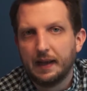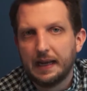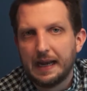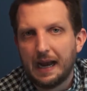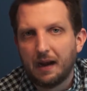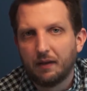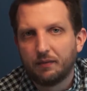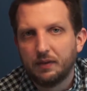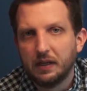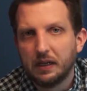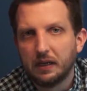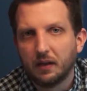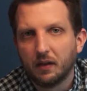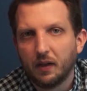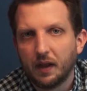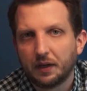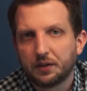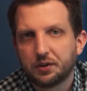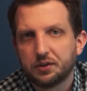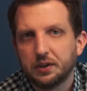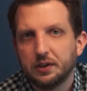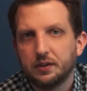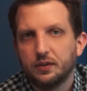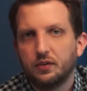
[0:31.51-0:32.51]
Afni
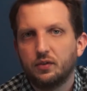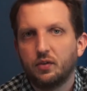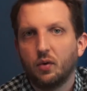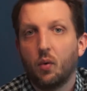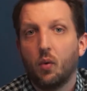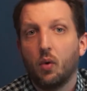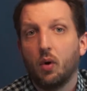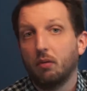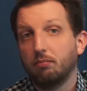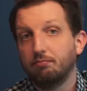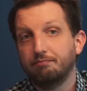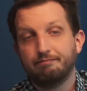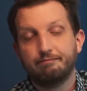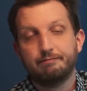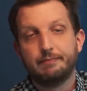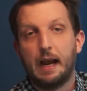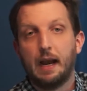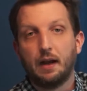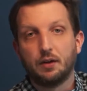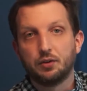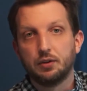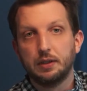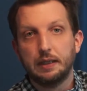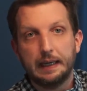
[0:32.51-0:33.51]
Collections, or
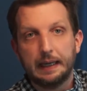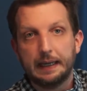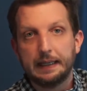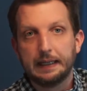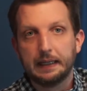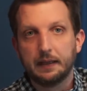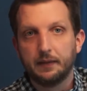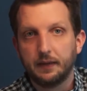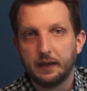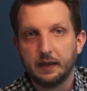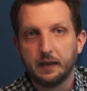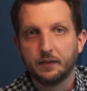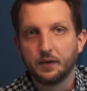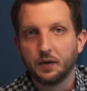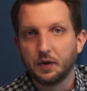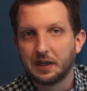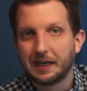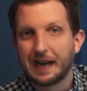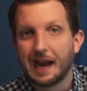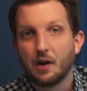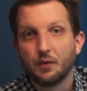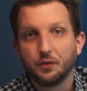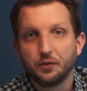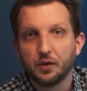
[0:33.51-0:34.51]
actually any of the other
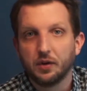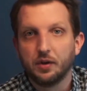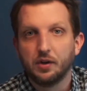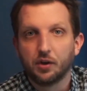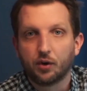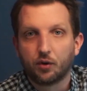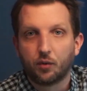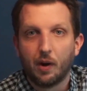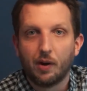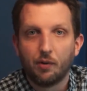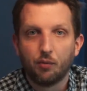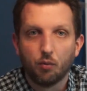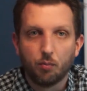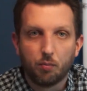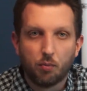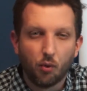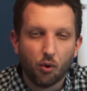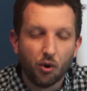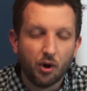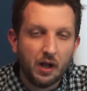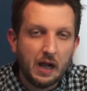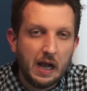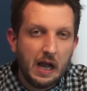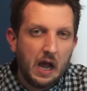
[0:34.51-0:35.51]
accounts on your credit
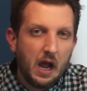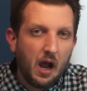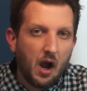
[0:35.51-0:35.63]
report,